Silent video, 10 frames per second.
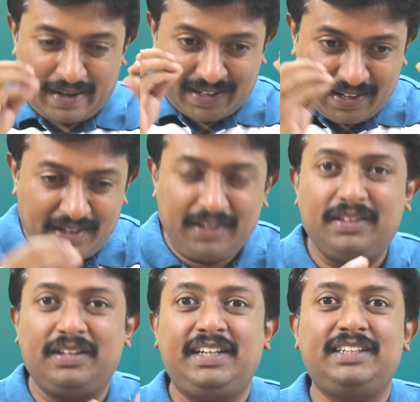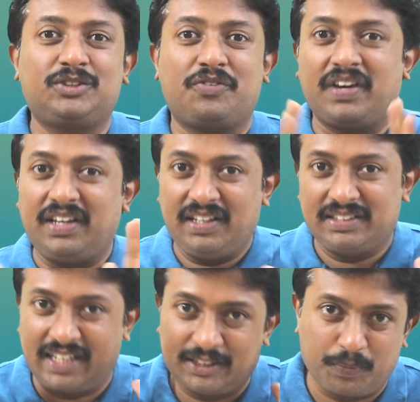attending the needs of
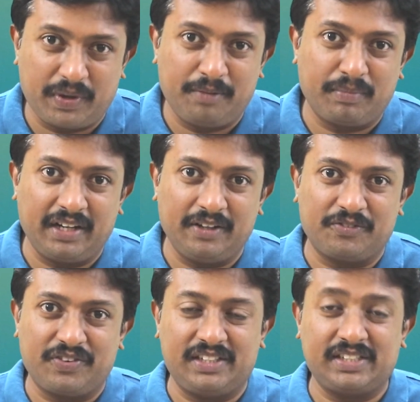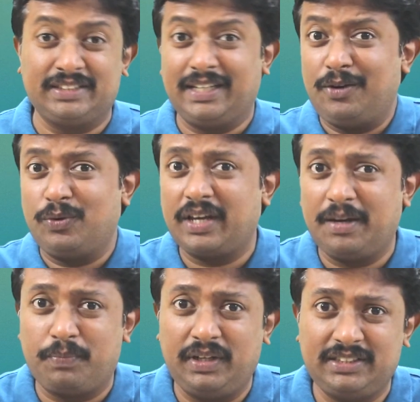IAS aspirant, my dear friends. Is that
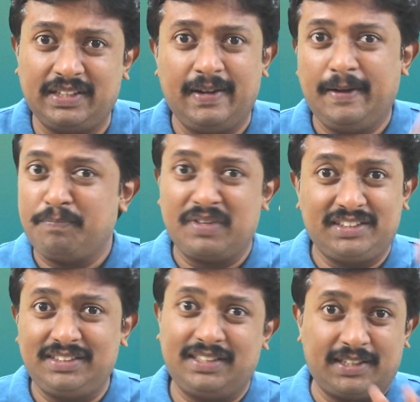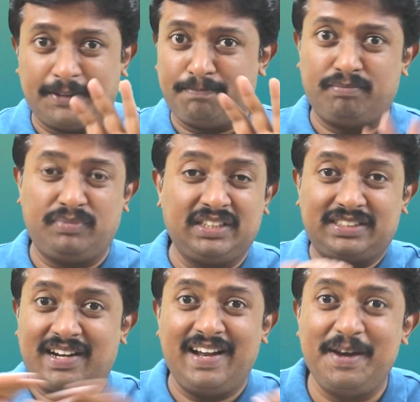okay, please? This is a
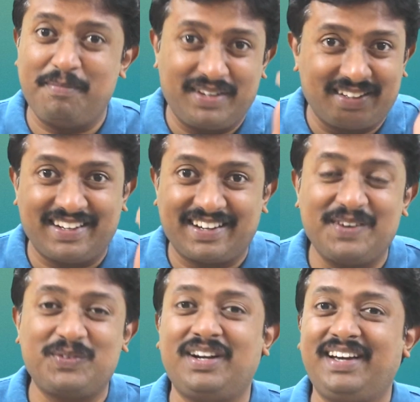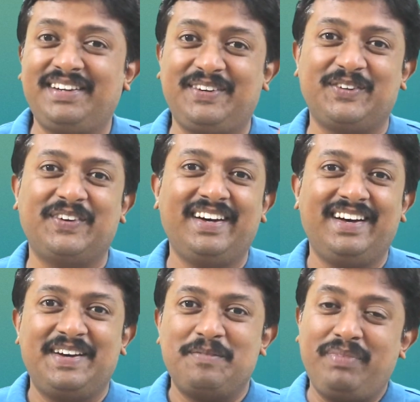disclaimer that I would like to
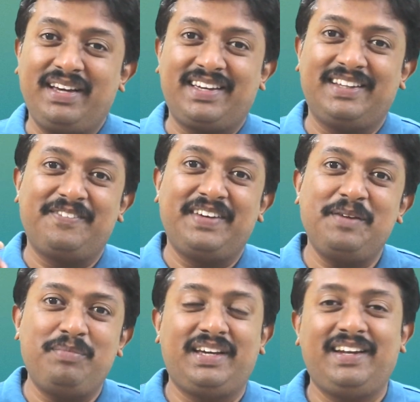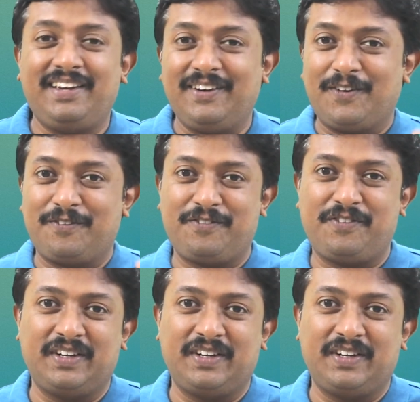make in the very beginning of